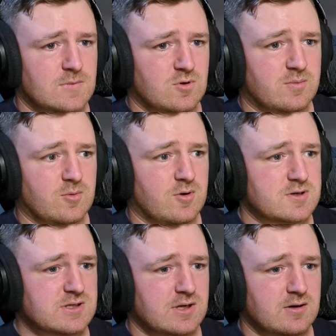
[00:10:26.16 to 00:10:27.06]
What are we
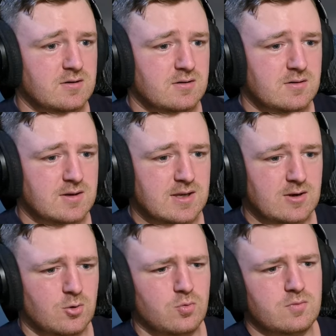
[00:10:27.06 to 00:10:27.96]
watching here?
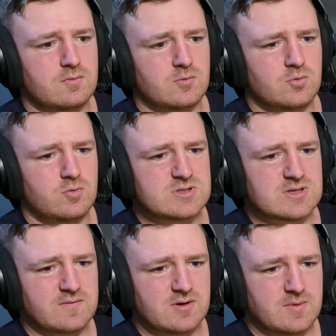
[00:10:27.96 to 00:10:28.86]
Ooh, he
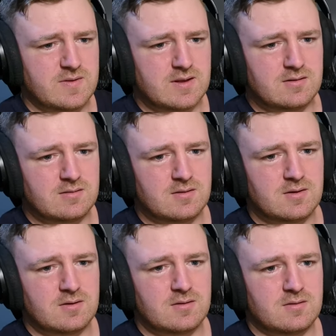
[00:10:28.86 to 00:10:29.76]
shoved him and then
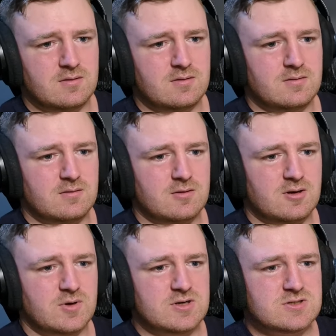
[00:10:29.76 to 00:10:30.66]

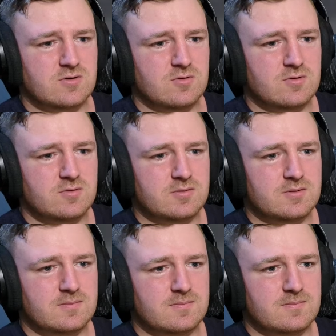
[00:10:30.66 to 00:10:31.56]
got him in a chokehold.
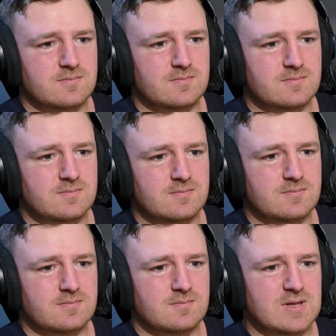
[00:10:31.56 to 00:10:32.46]

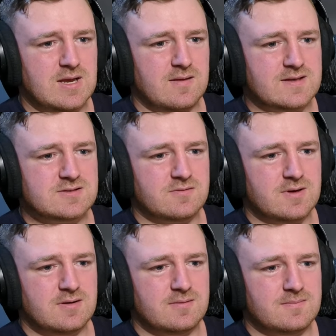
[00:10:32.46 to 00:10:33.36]
Yeah, that's a
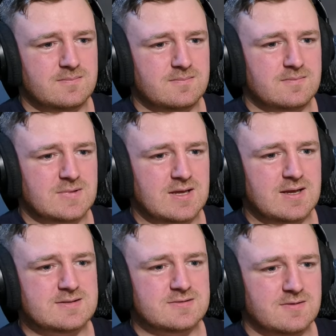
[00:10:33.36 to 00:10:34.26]
red.
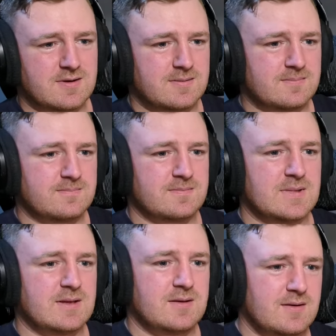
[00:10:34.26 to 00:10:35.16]
That's a red.
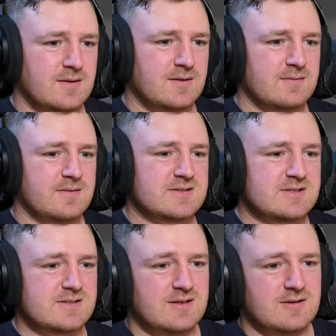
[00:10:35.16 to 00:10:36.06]
This
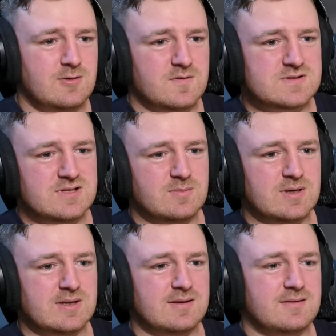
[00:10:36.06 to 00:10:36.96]
isn't the UFC,
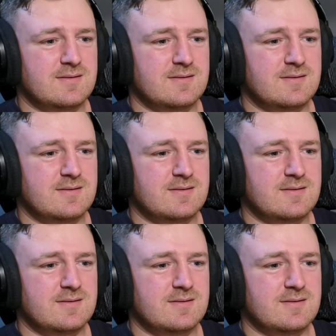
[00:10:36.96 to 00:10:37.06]
buddy.